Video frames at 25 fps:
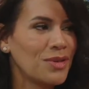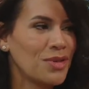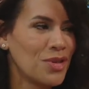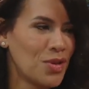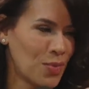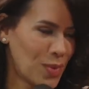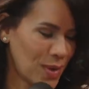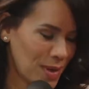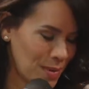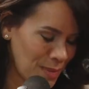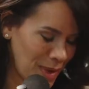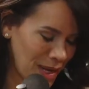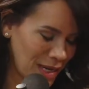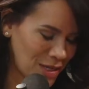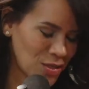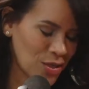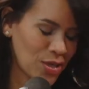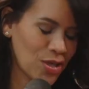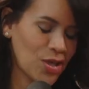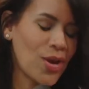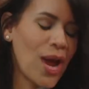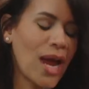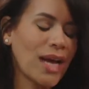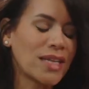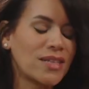You want to make sure
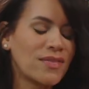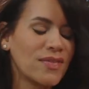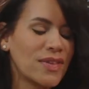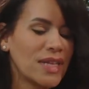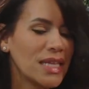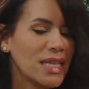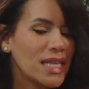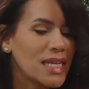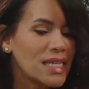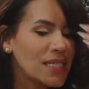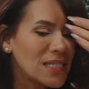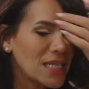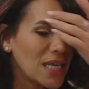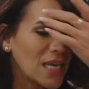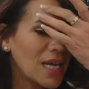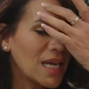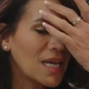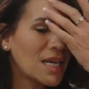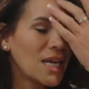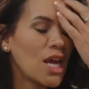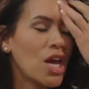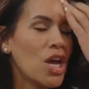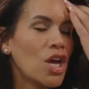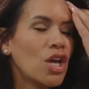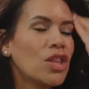you actively
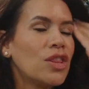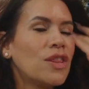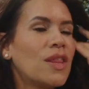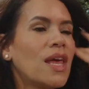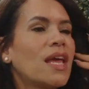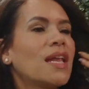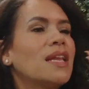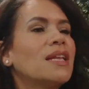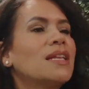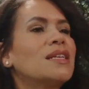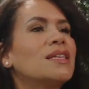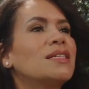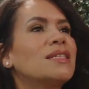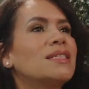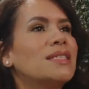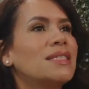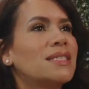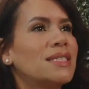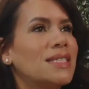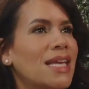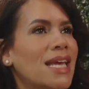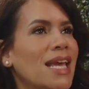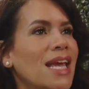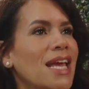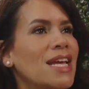listen. Then
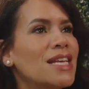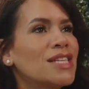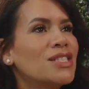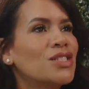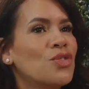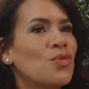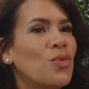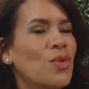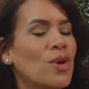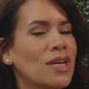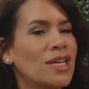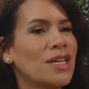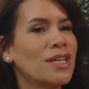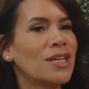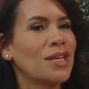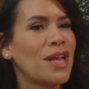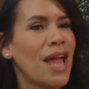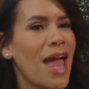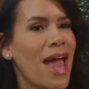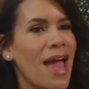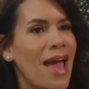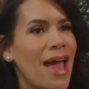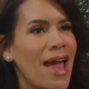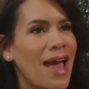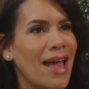T is you want to
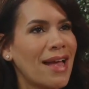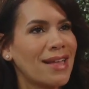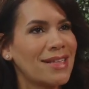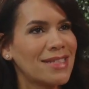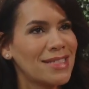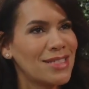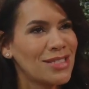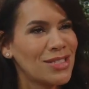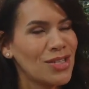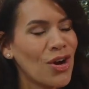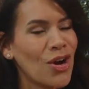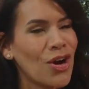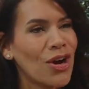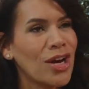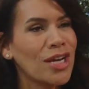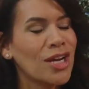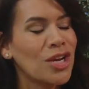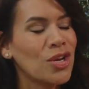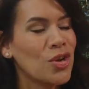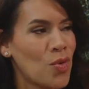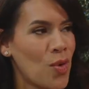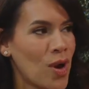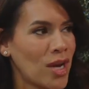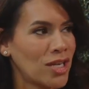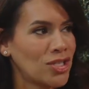
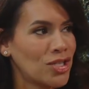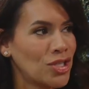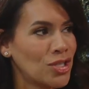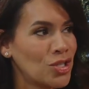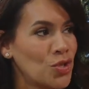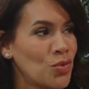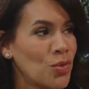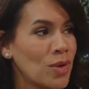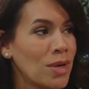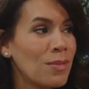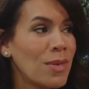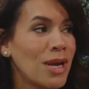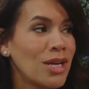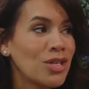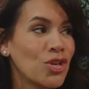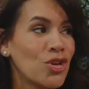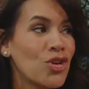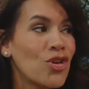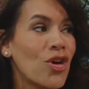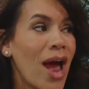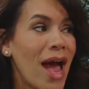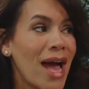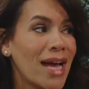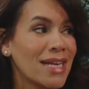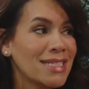targeted questions. You want to make sure
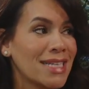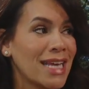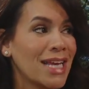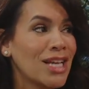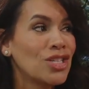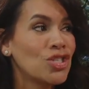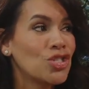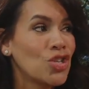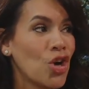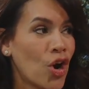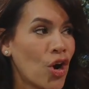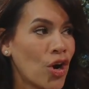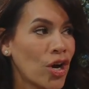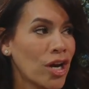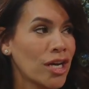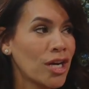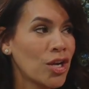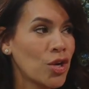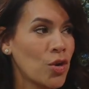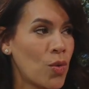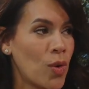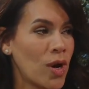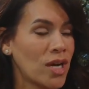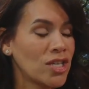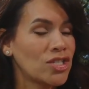you're asking targeted
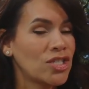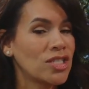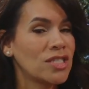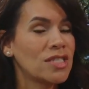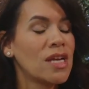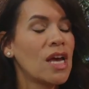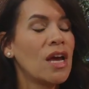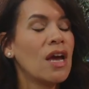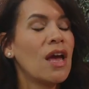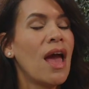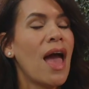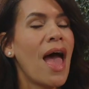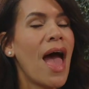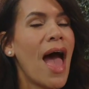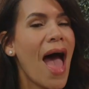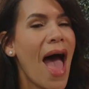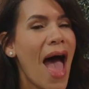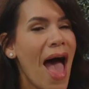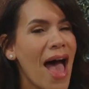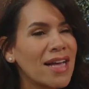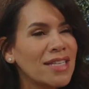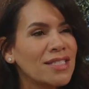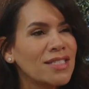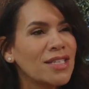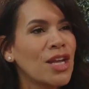questions.
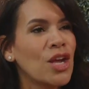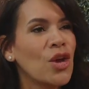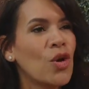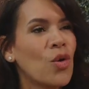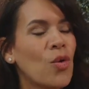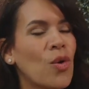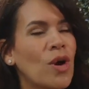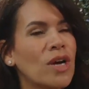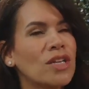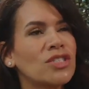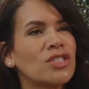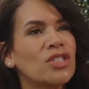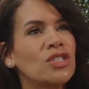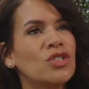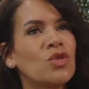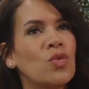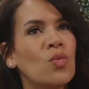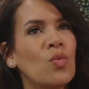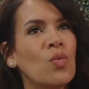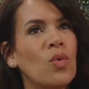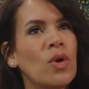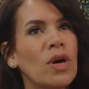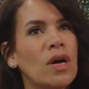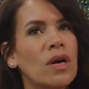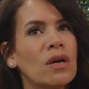Asking questions
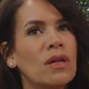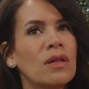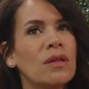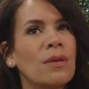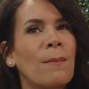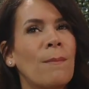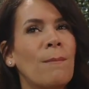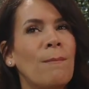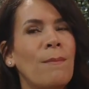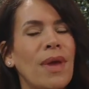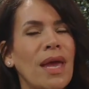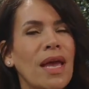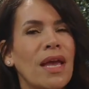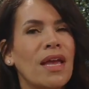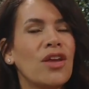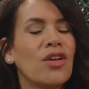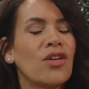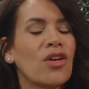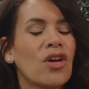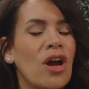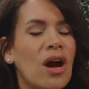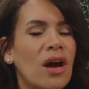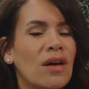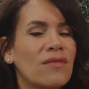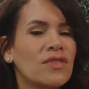will make your
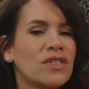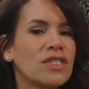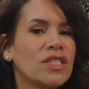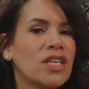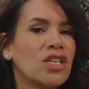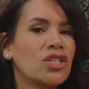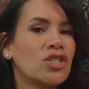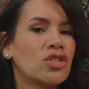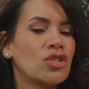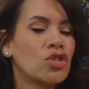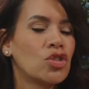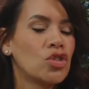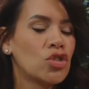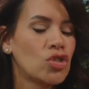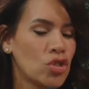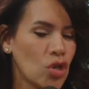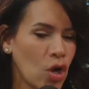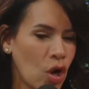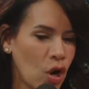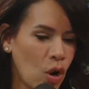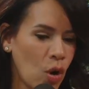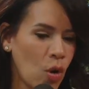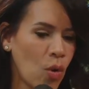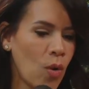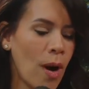conversation
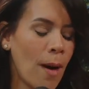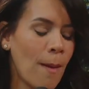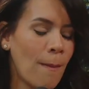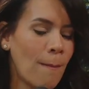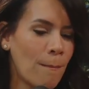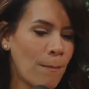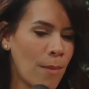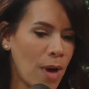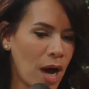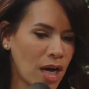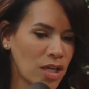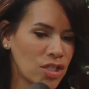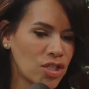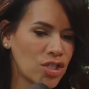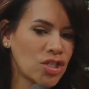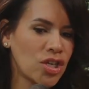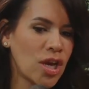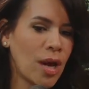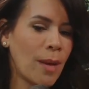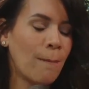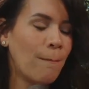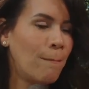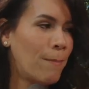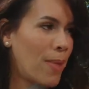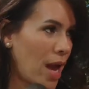so much
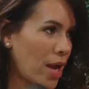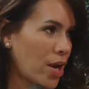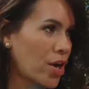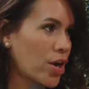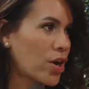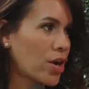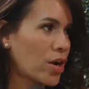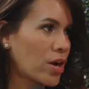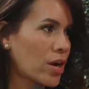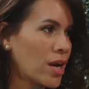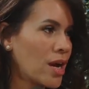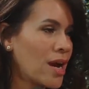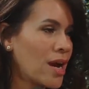better.